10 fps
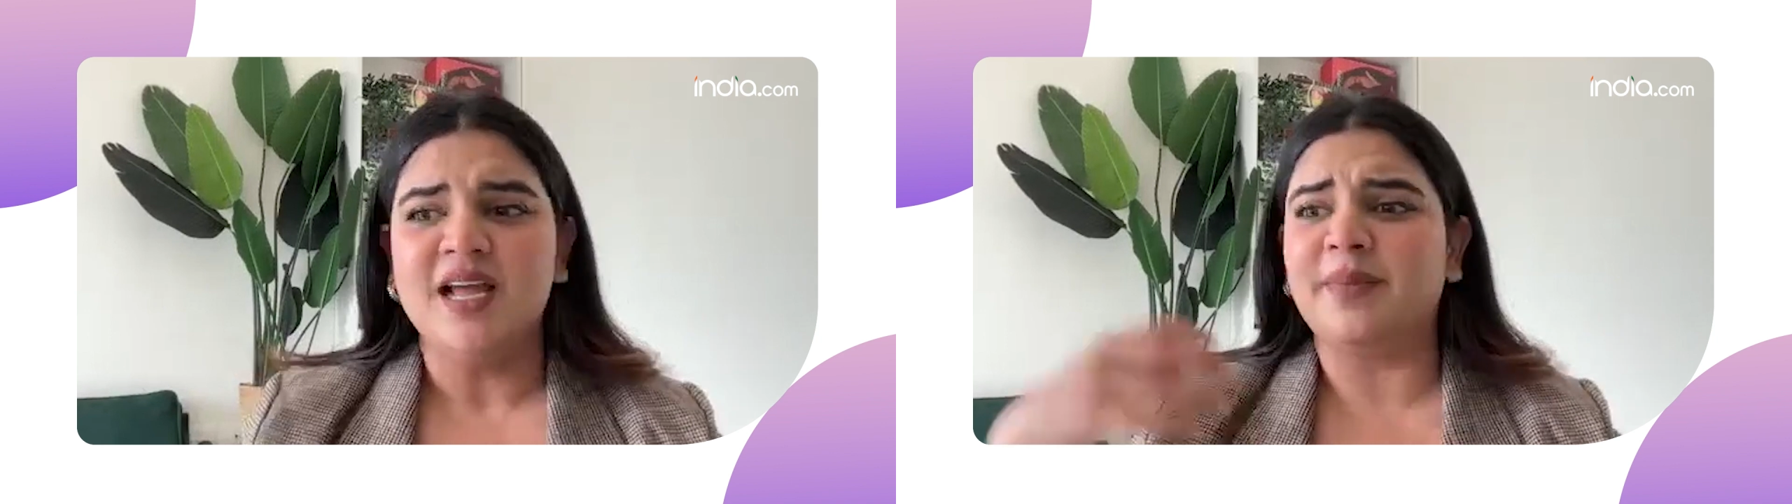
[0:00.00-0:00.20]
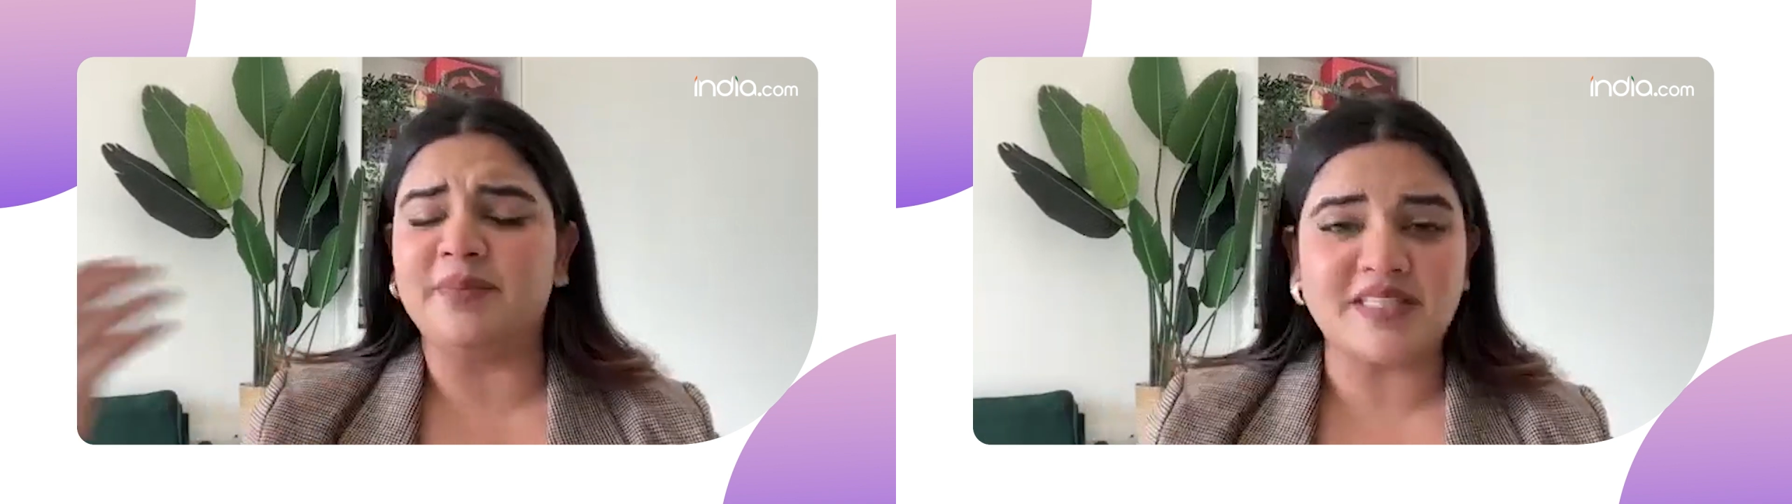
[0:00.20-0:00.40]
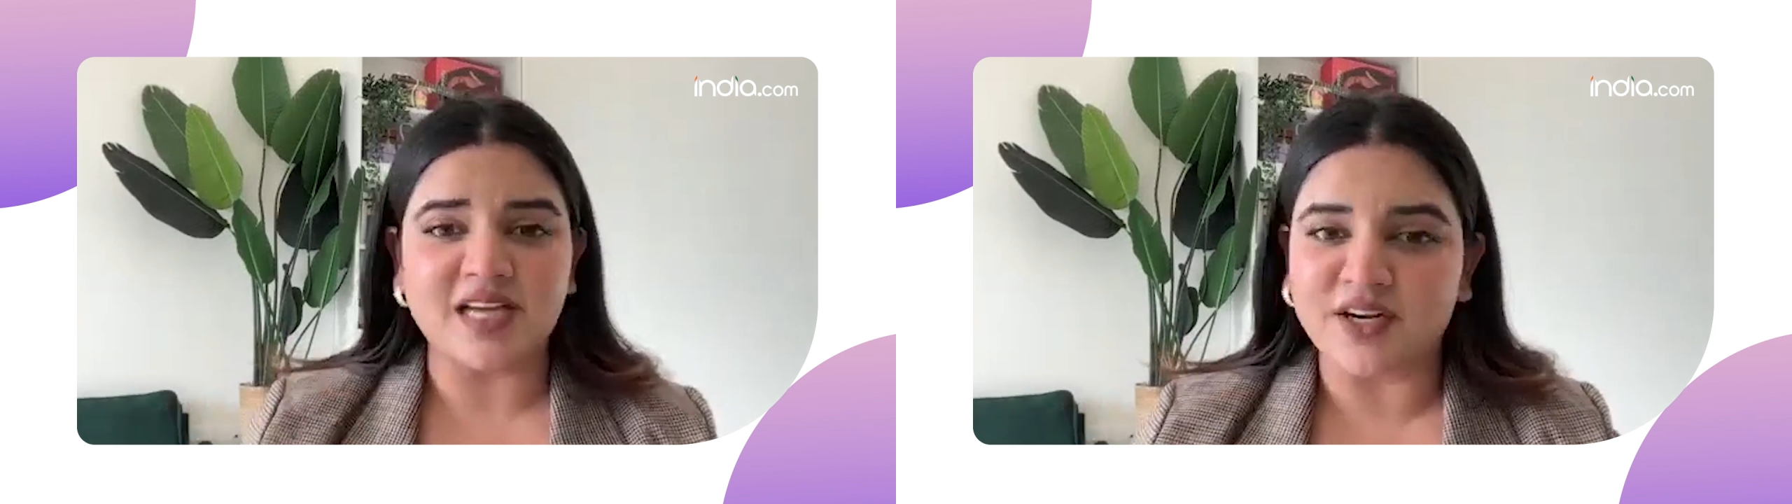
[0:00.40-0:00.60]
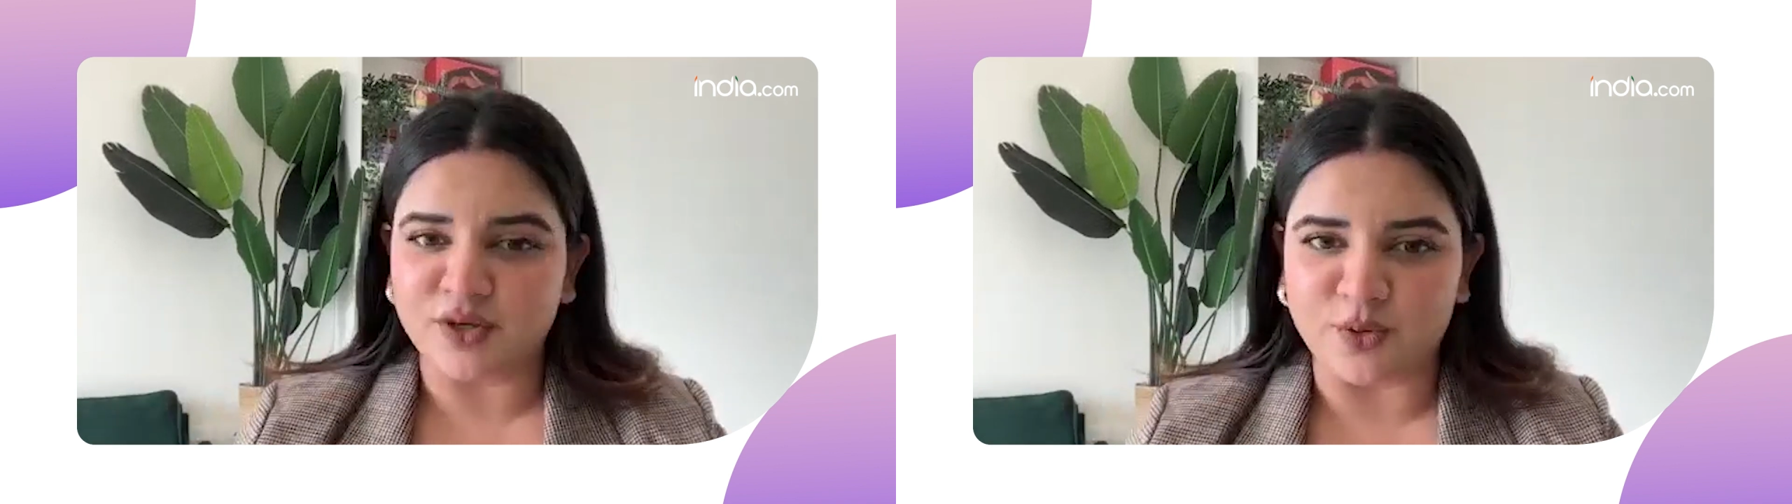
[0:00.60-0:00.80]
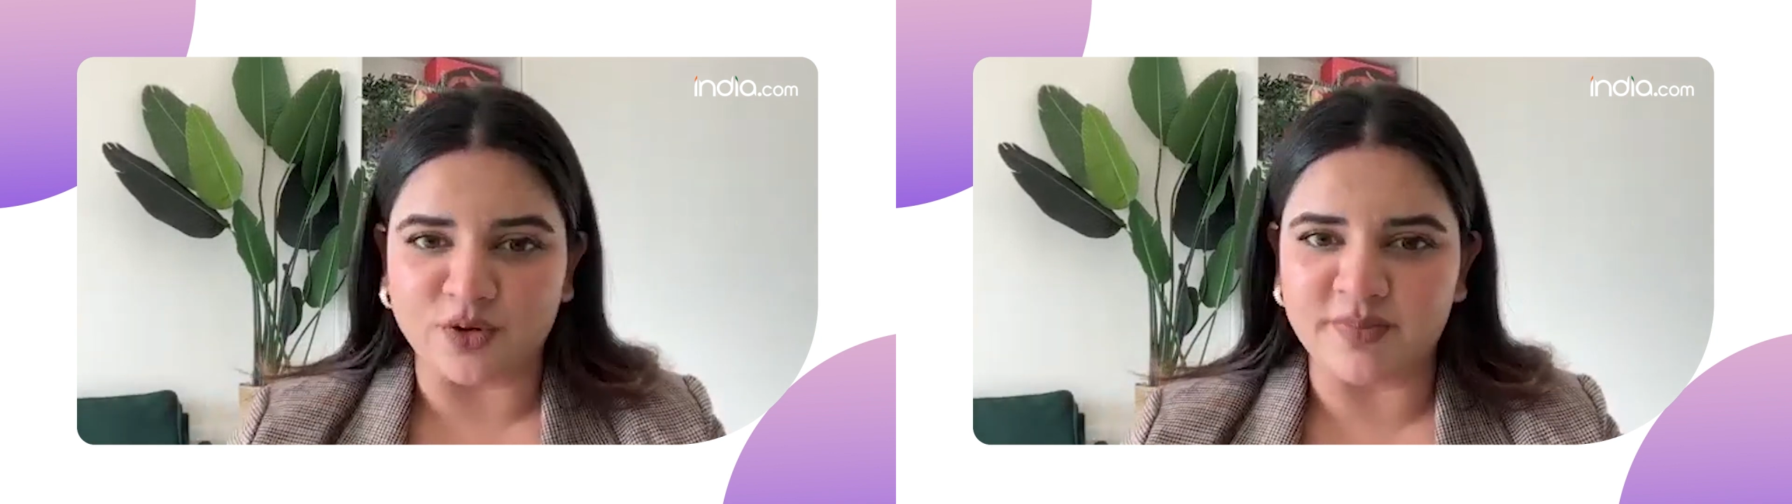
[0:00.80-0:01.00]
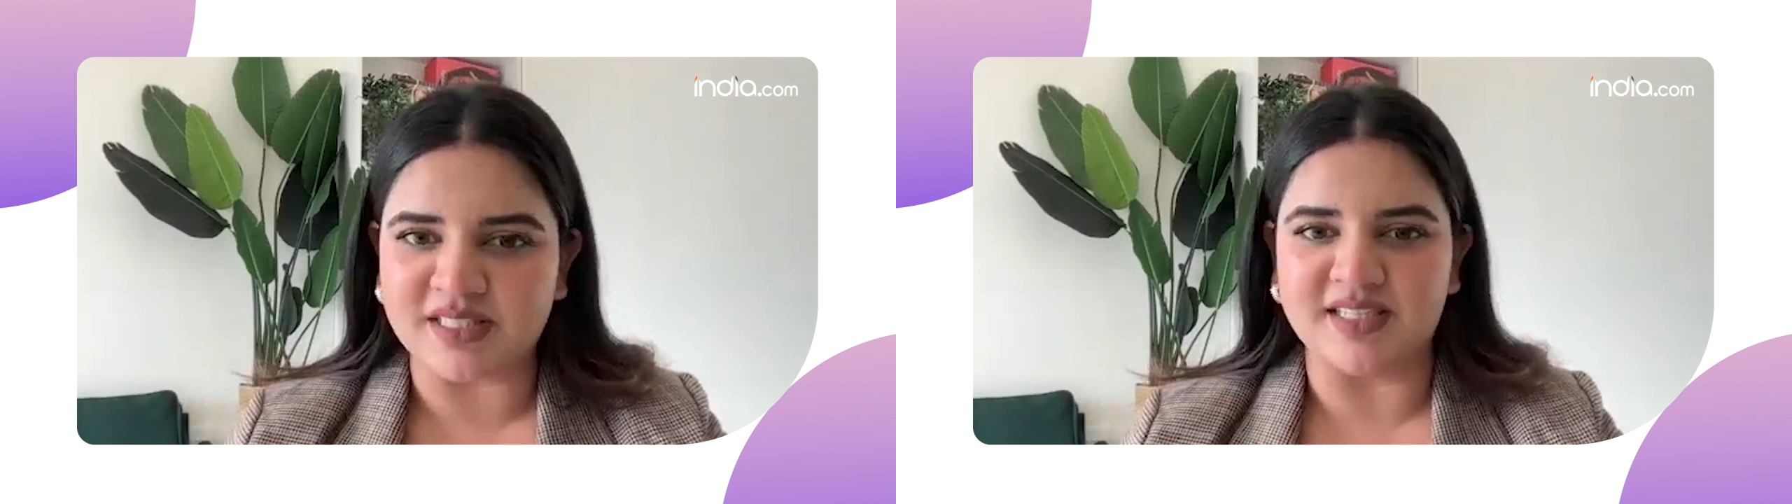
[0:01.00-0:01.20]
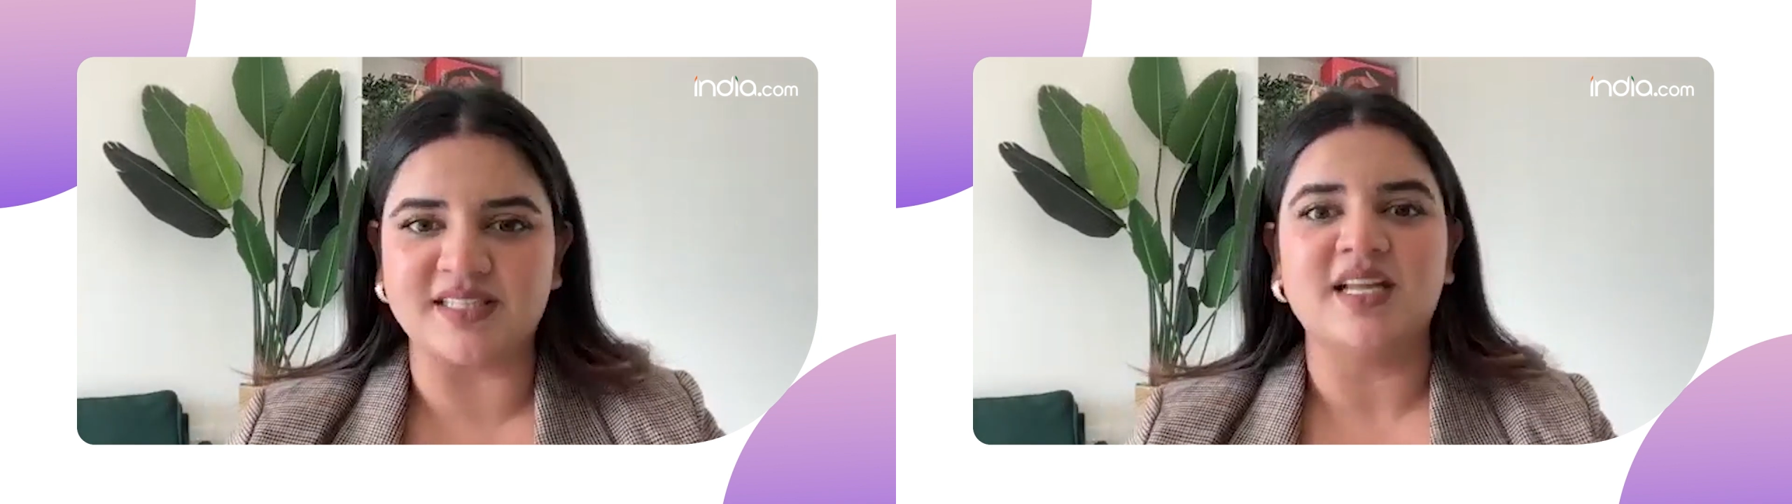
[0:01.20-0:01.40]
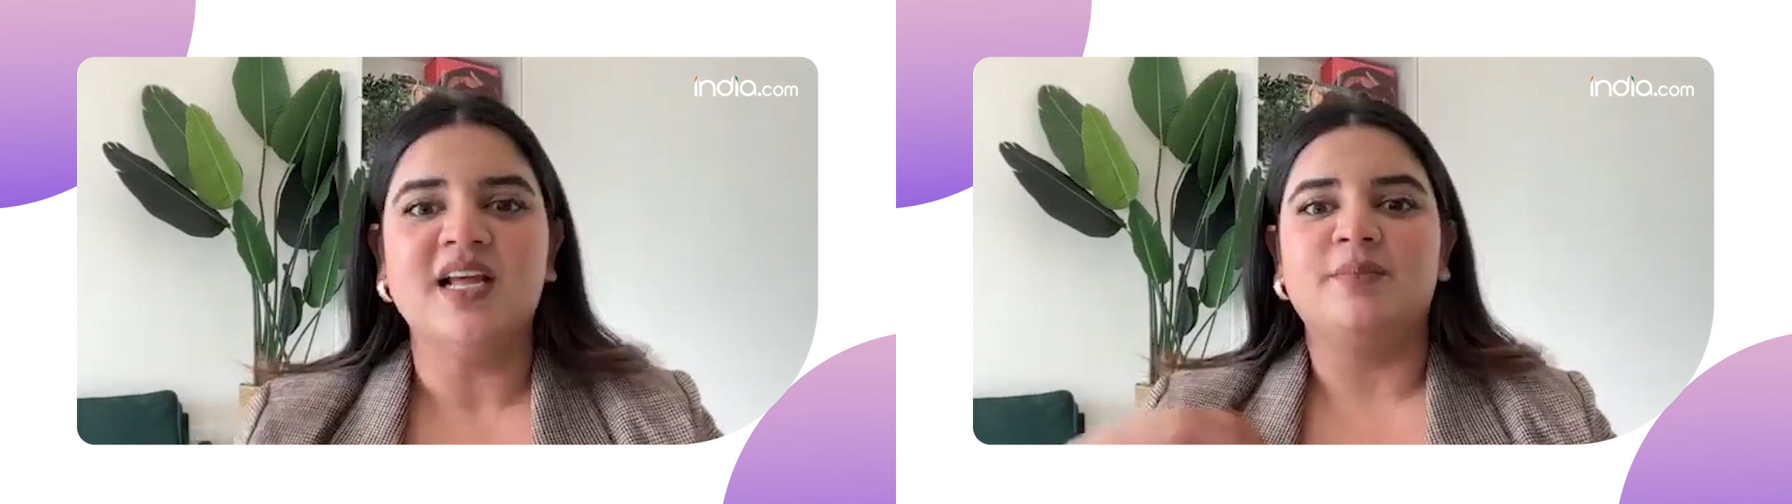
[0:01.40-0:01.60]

Maybe start your own business,